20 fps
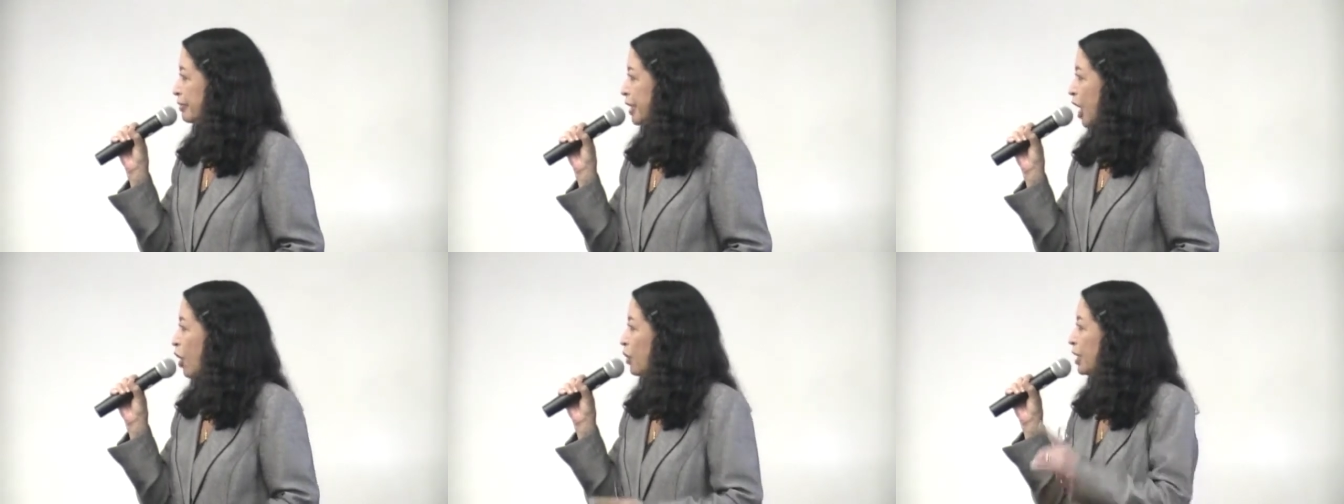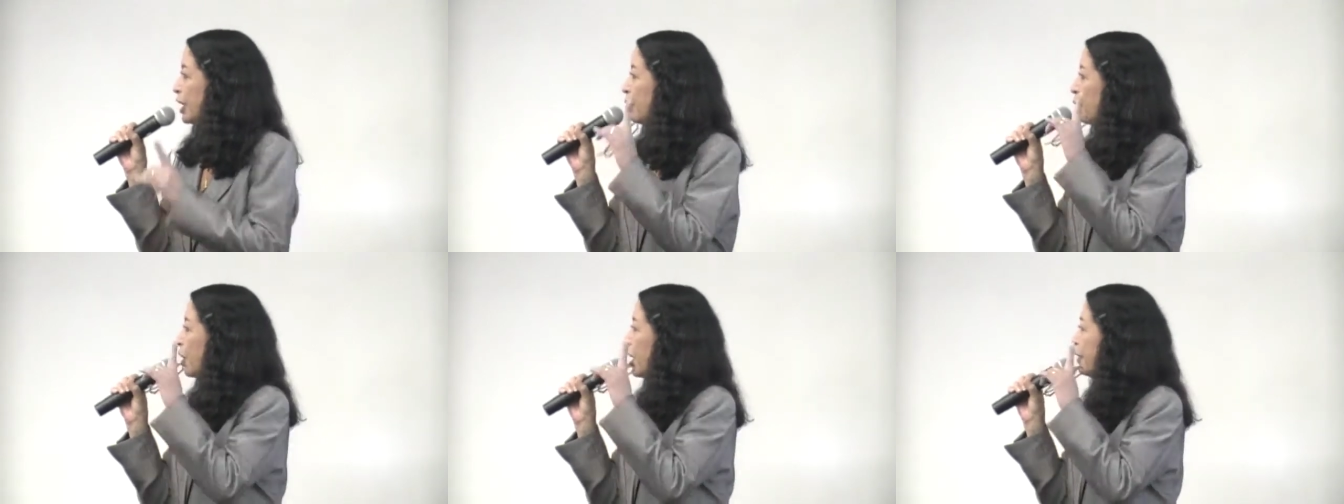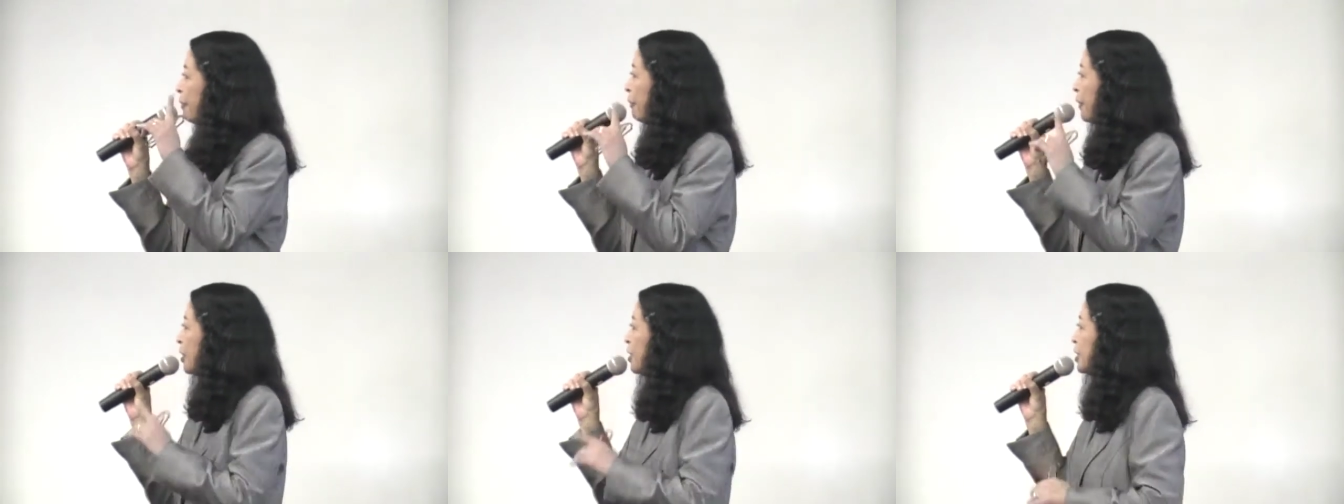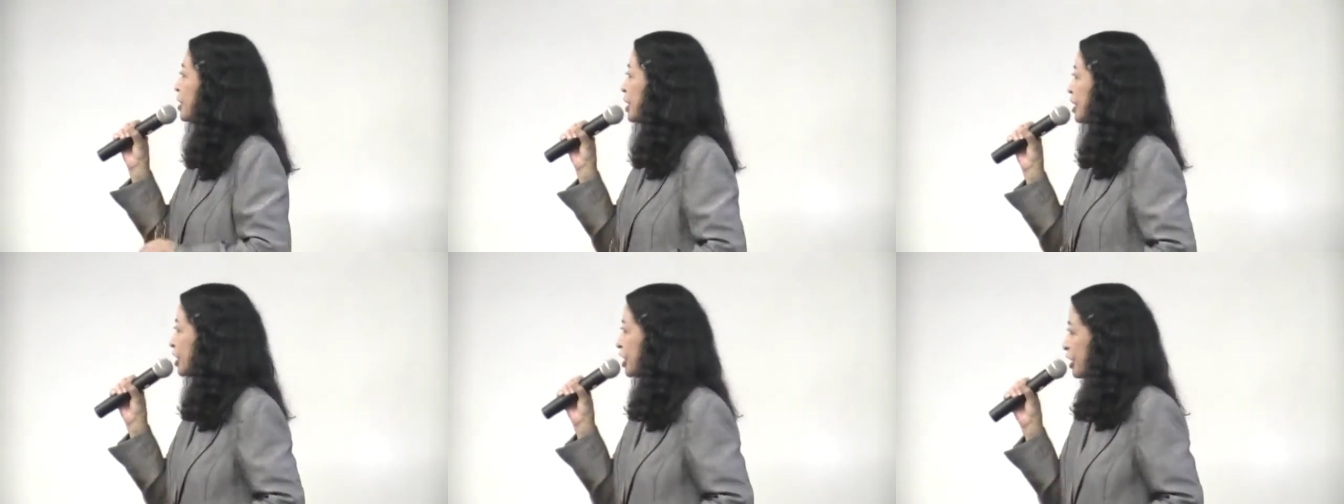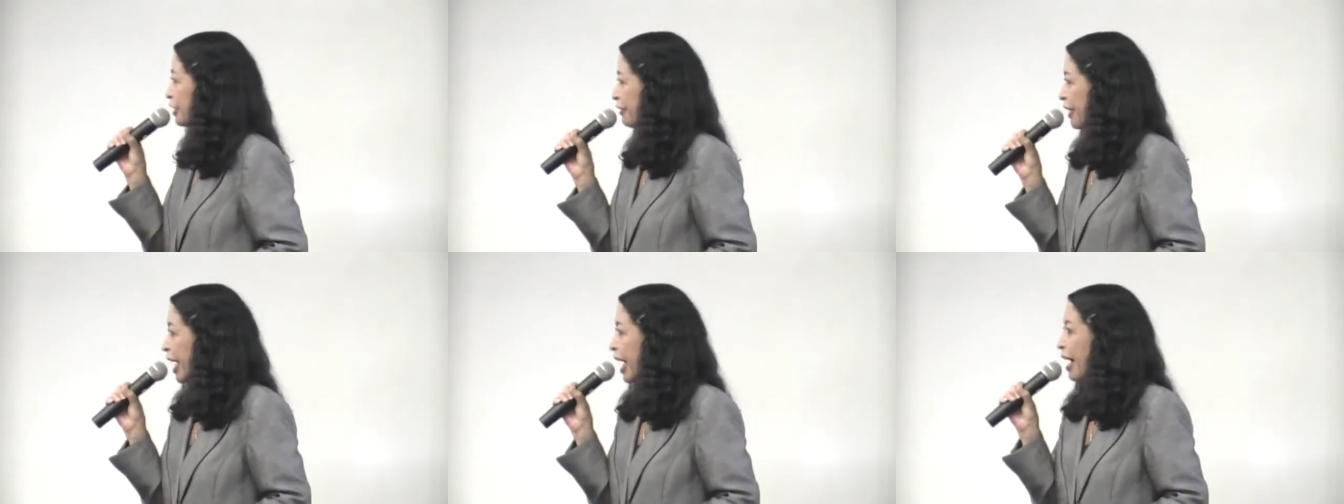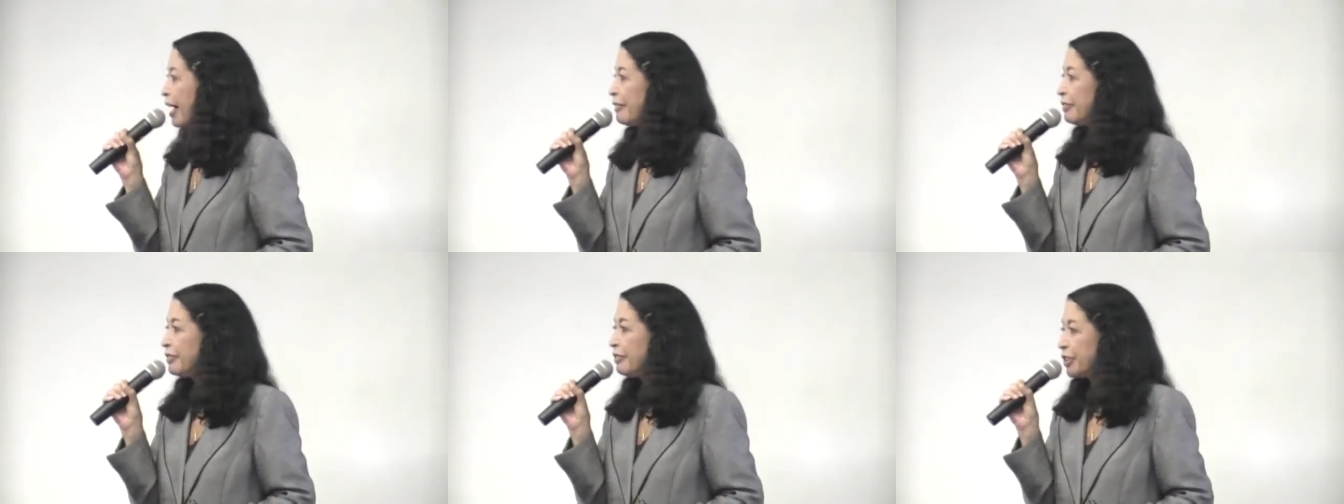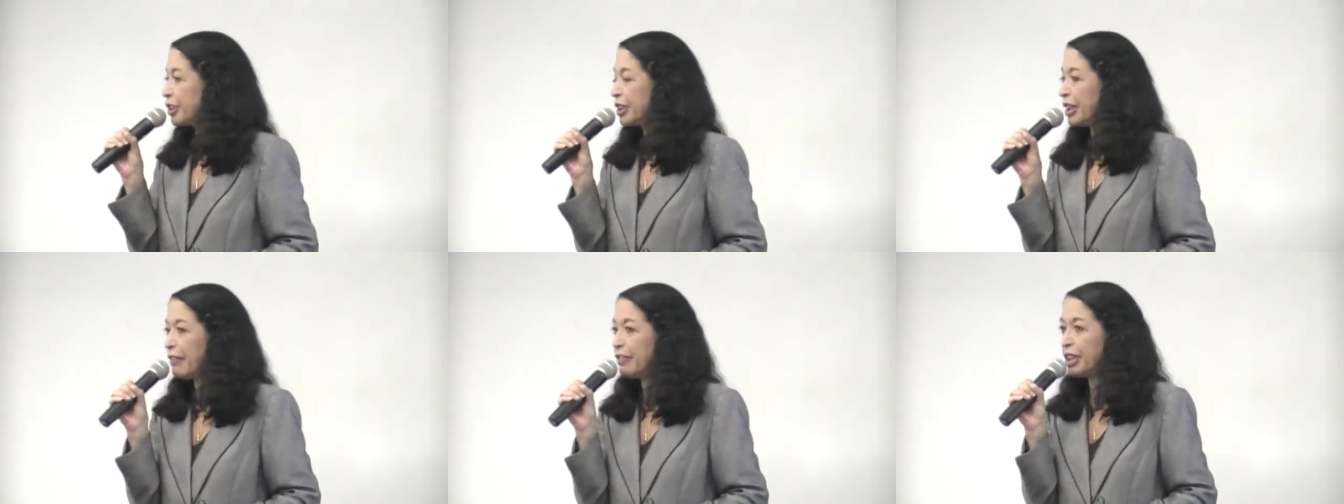Only one person survived
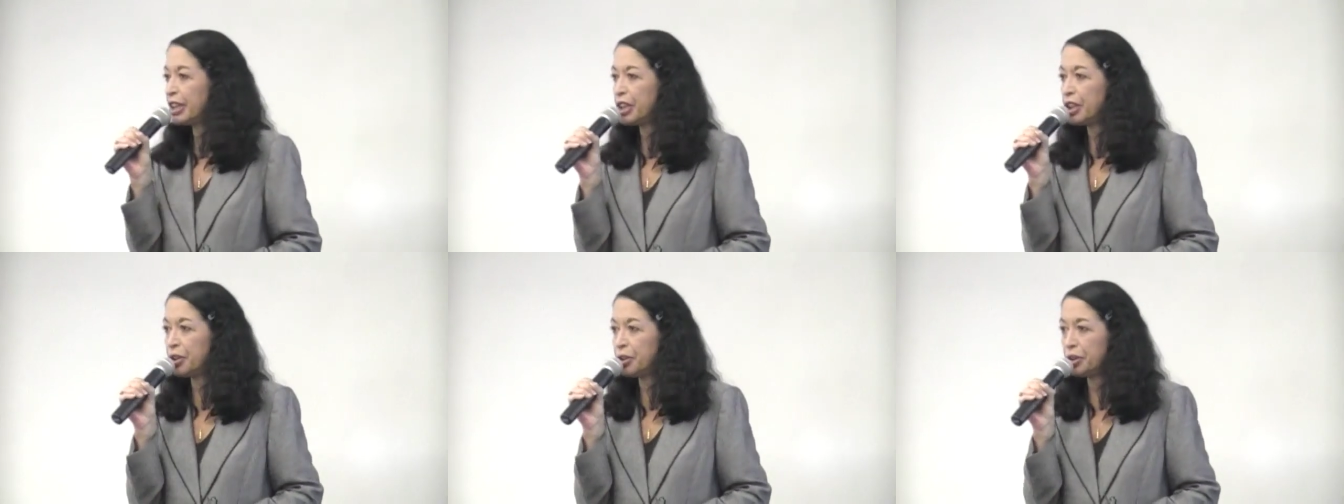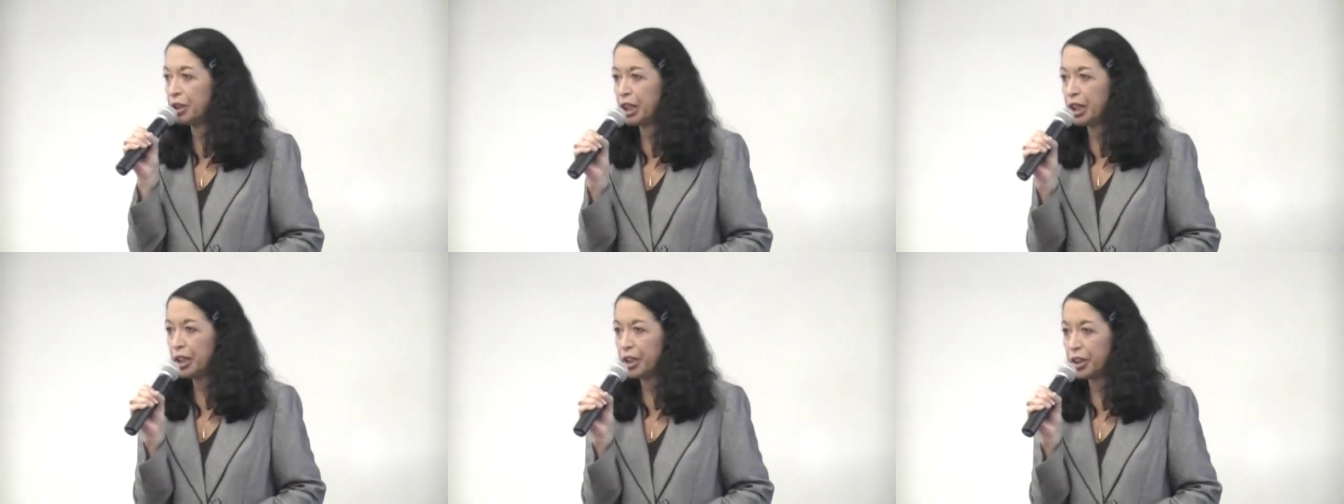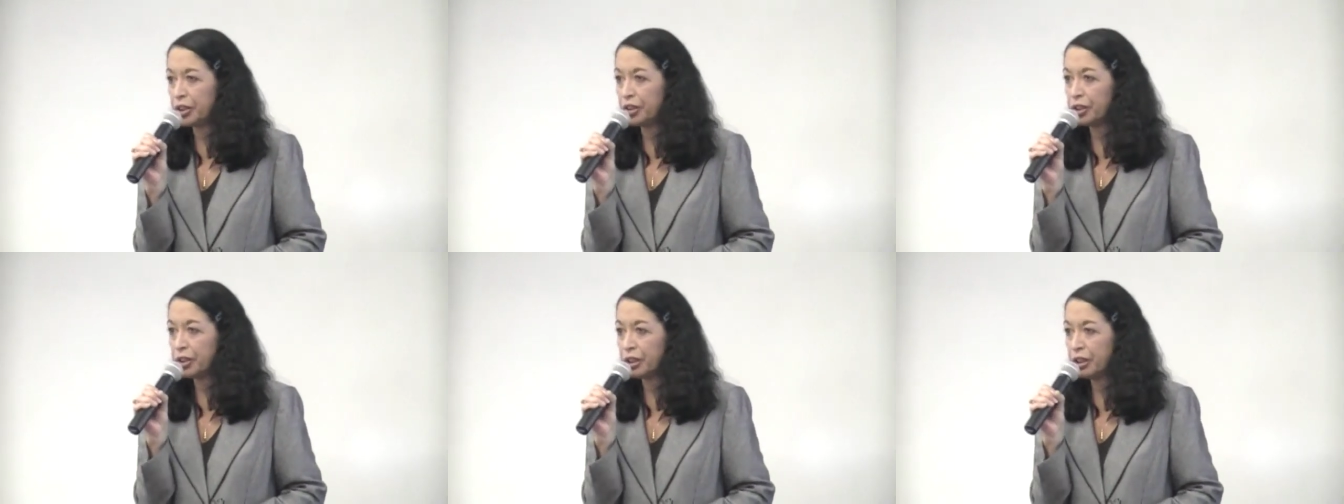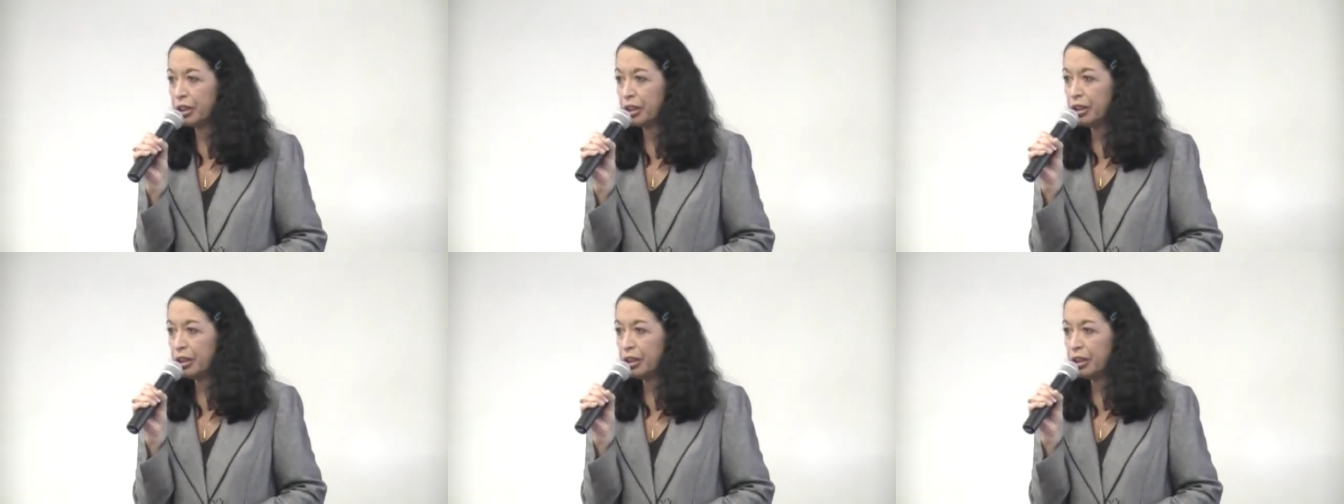for 72 years.